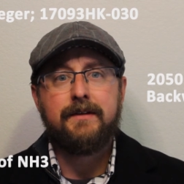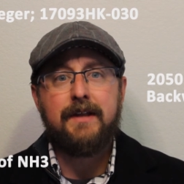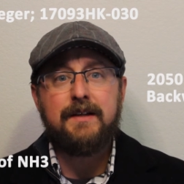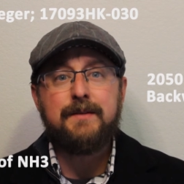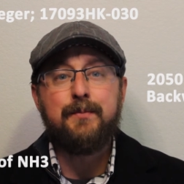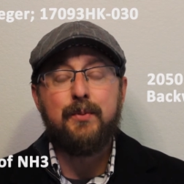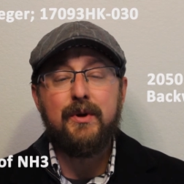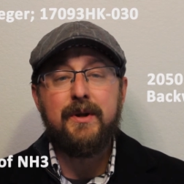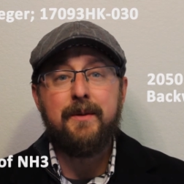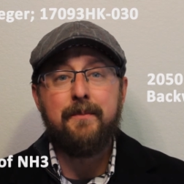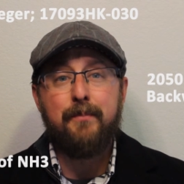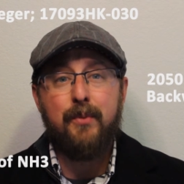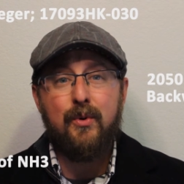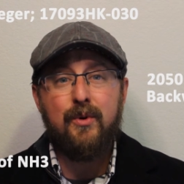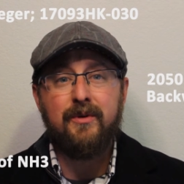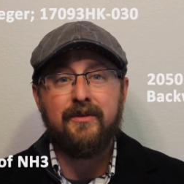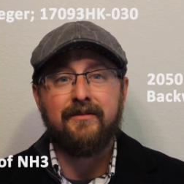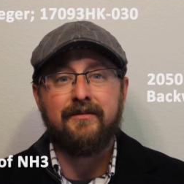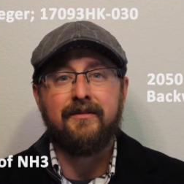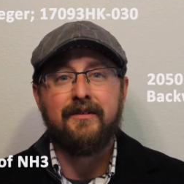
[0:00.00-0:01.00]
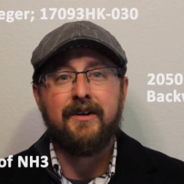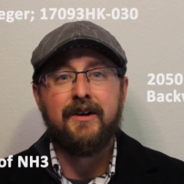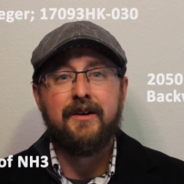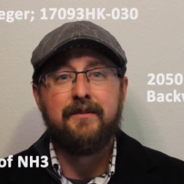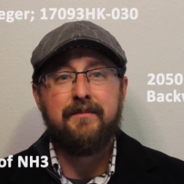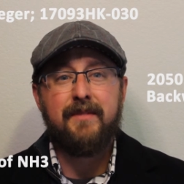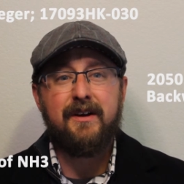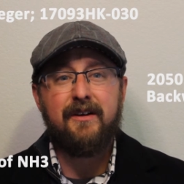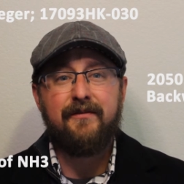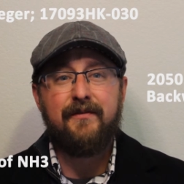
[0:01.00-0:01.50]
That's pretty important.
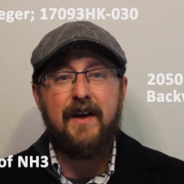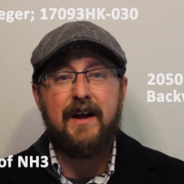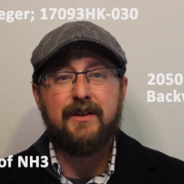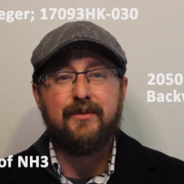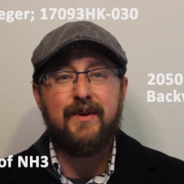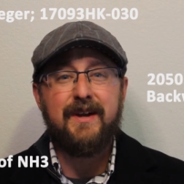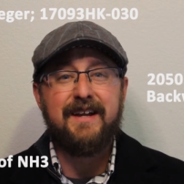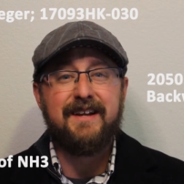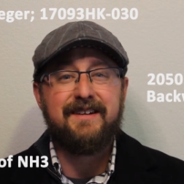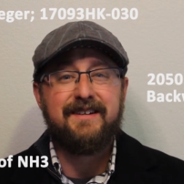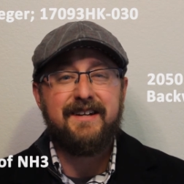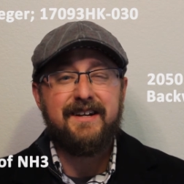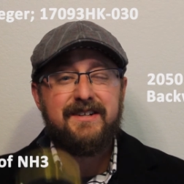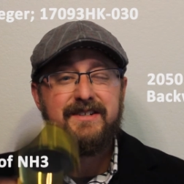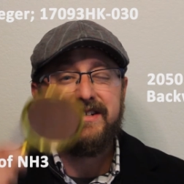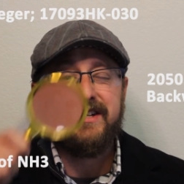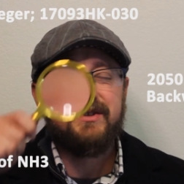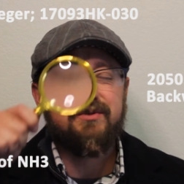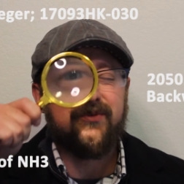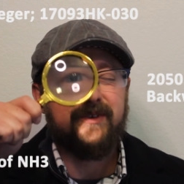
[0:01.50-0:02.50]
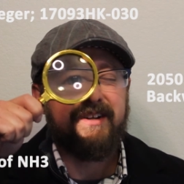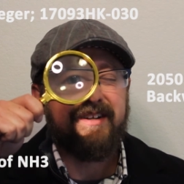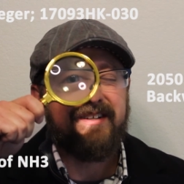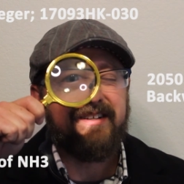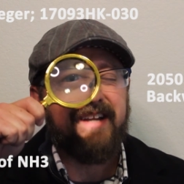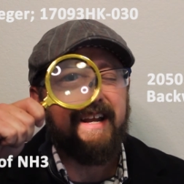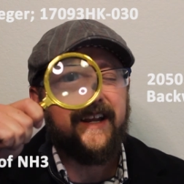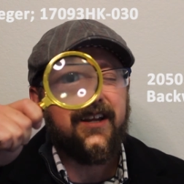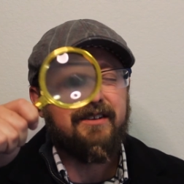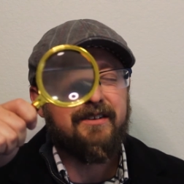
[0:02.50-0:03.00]
Matter of fact, we can ditch these
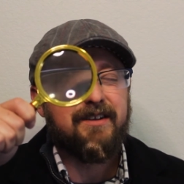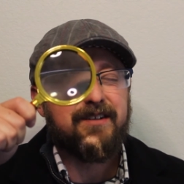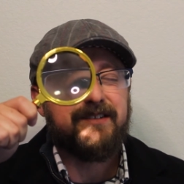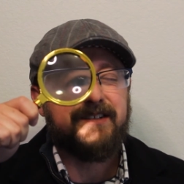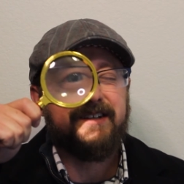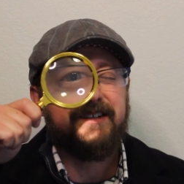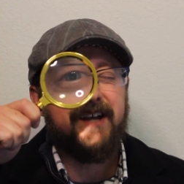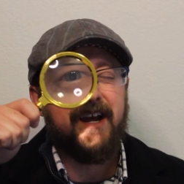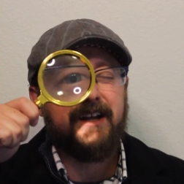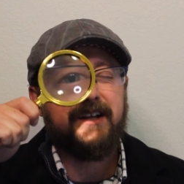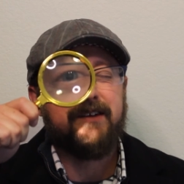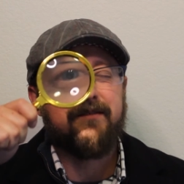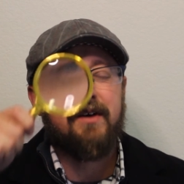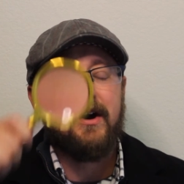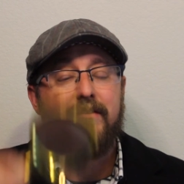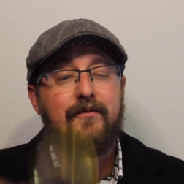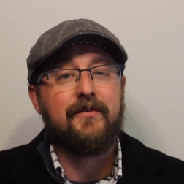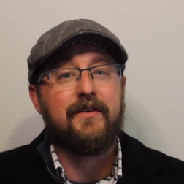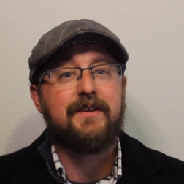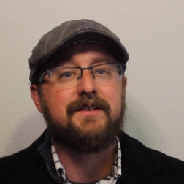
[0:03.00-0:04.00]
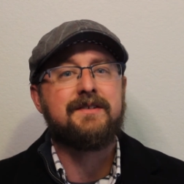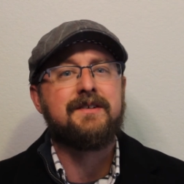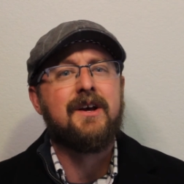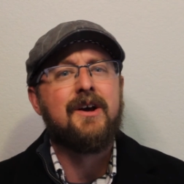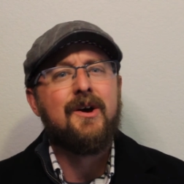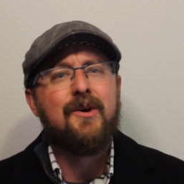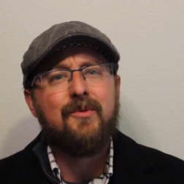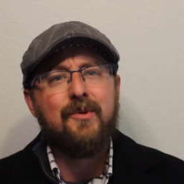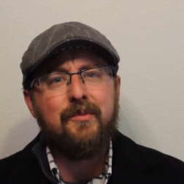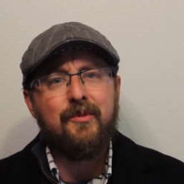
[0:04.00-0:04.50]
ridiculous detective outfits
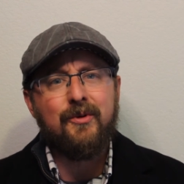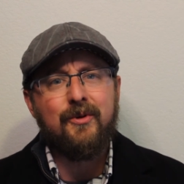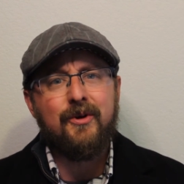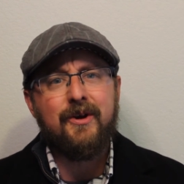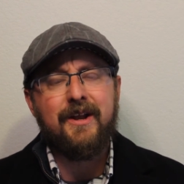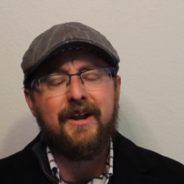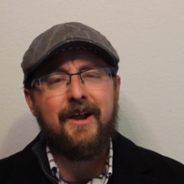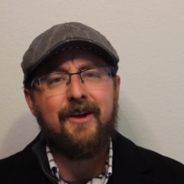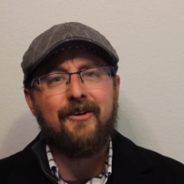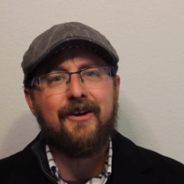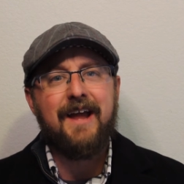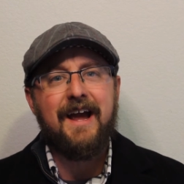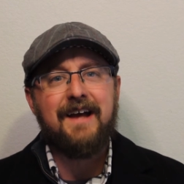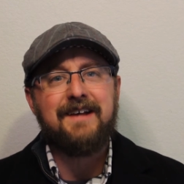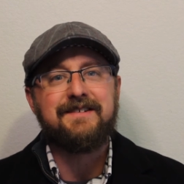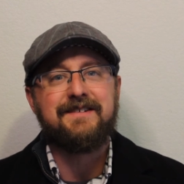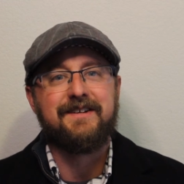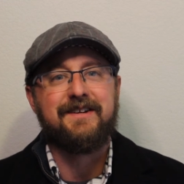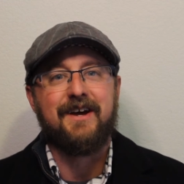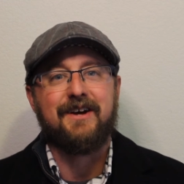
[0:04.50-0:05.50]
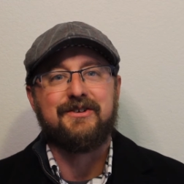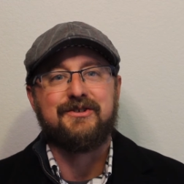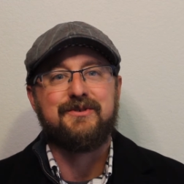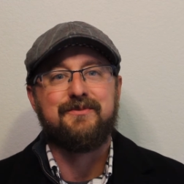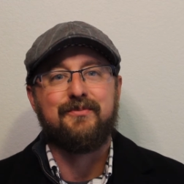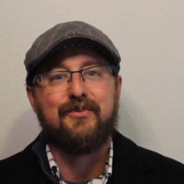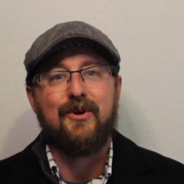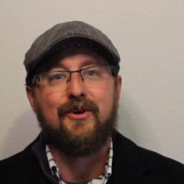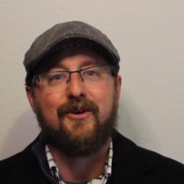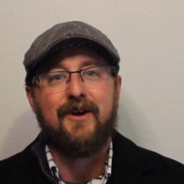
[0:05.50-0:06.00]
when we're looking at our gas
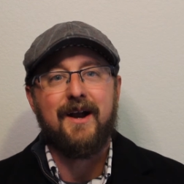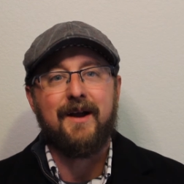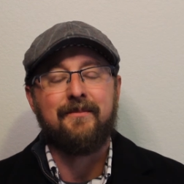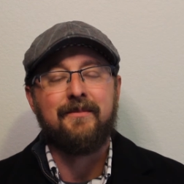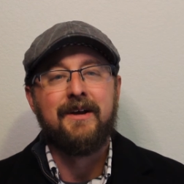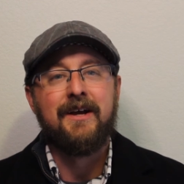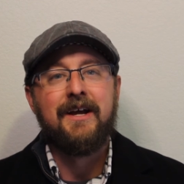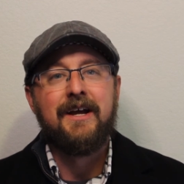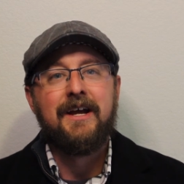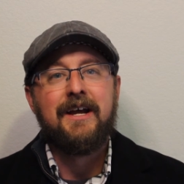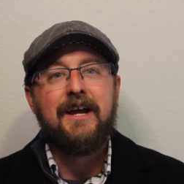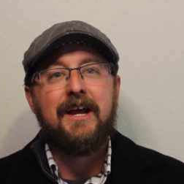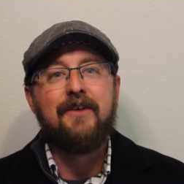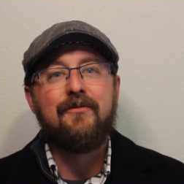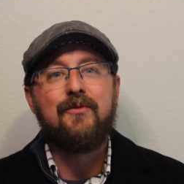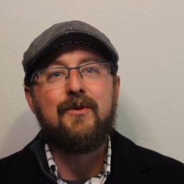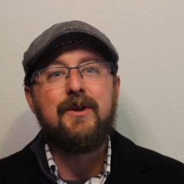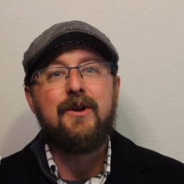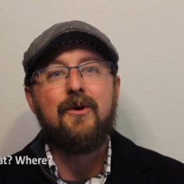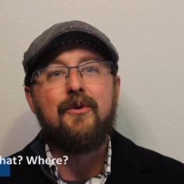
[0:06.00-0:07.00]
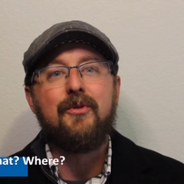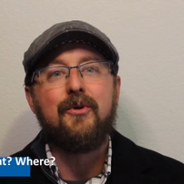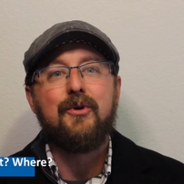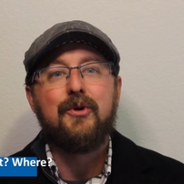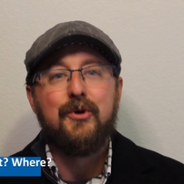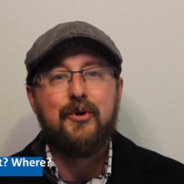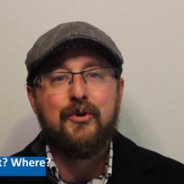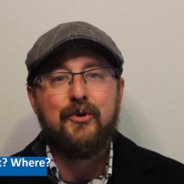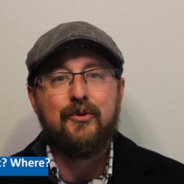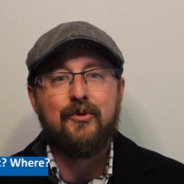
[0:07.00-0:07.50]
detection program. If we know the
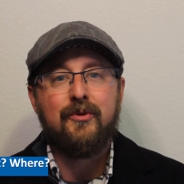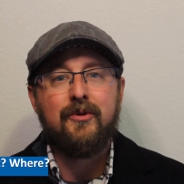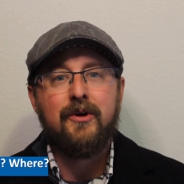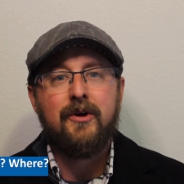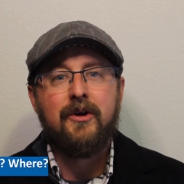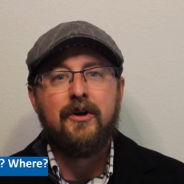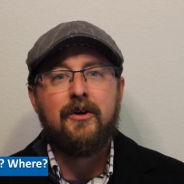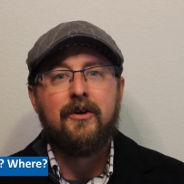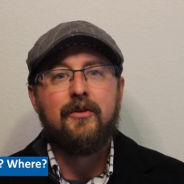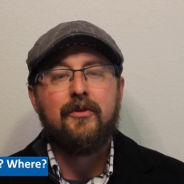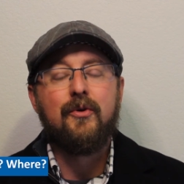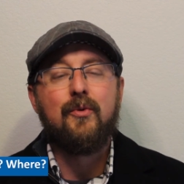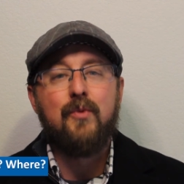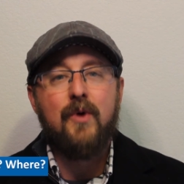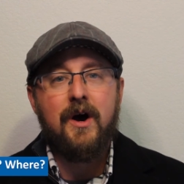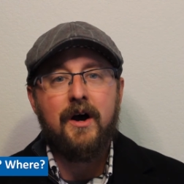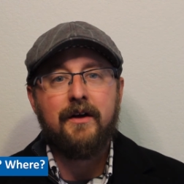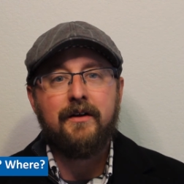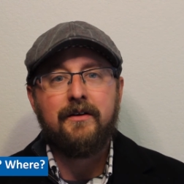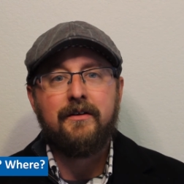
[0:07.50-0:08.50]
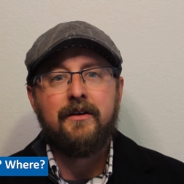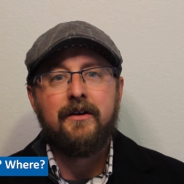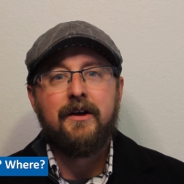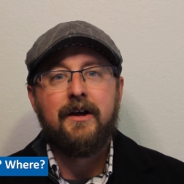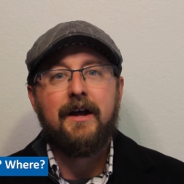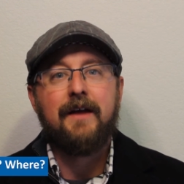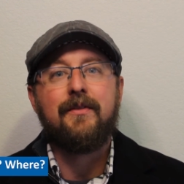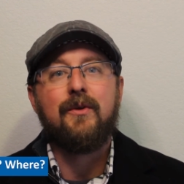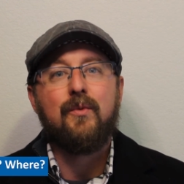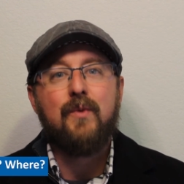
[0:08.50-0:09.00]
who, the what,
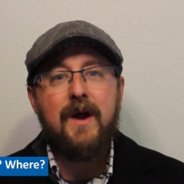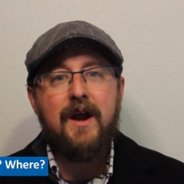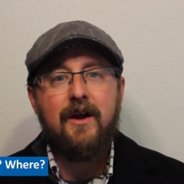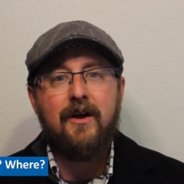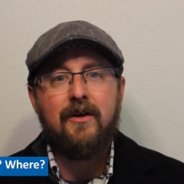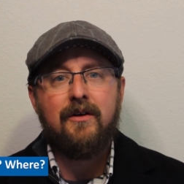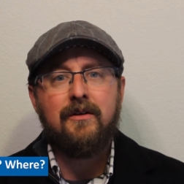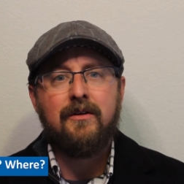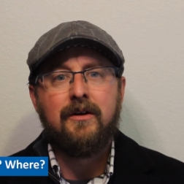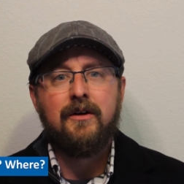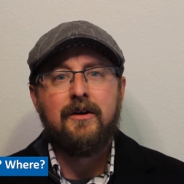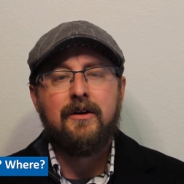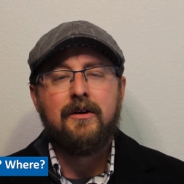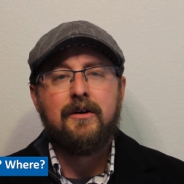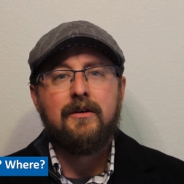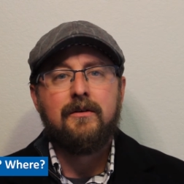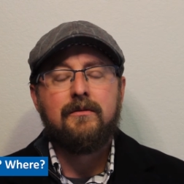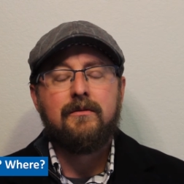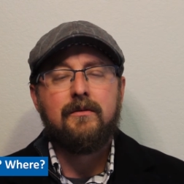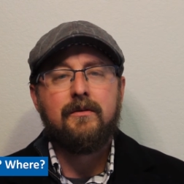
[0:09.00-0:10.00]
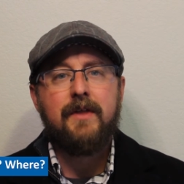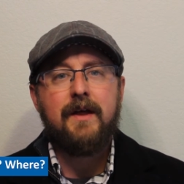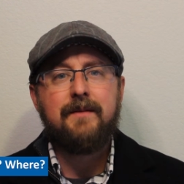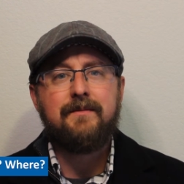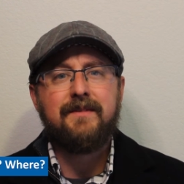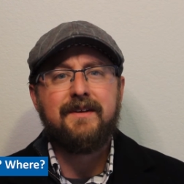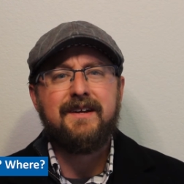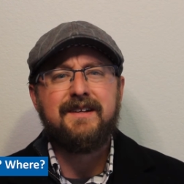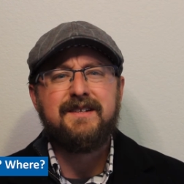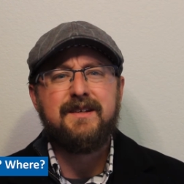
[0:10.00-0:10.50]
and the where, well,
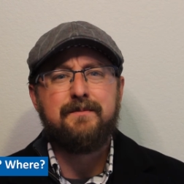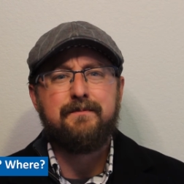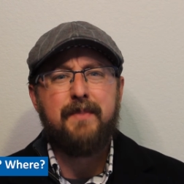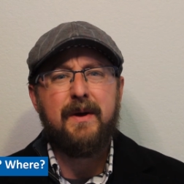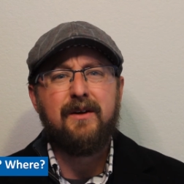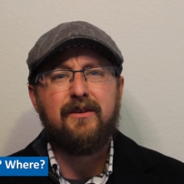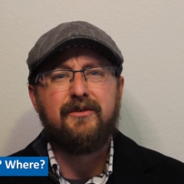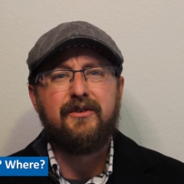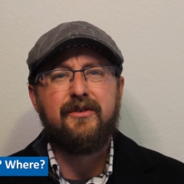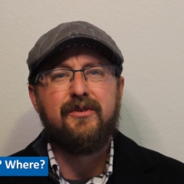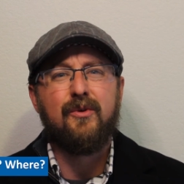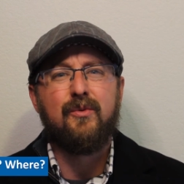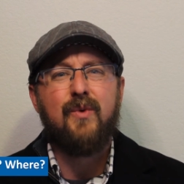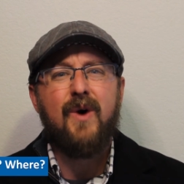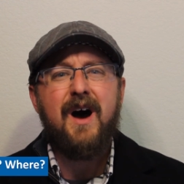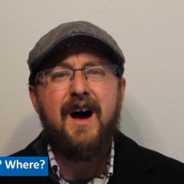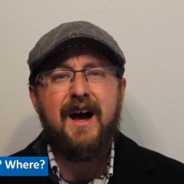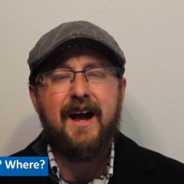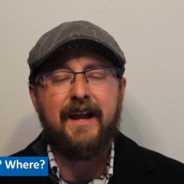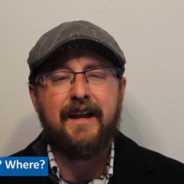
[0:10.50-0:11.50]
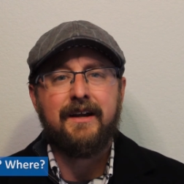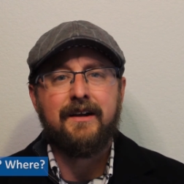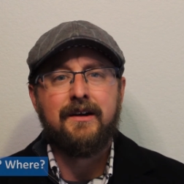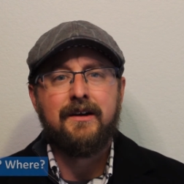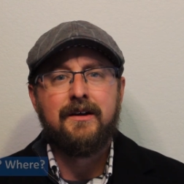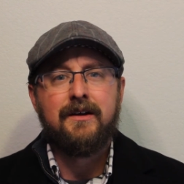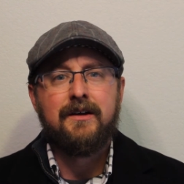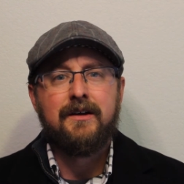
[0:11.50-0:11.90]
that gets it better to the why.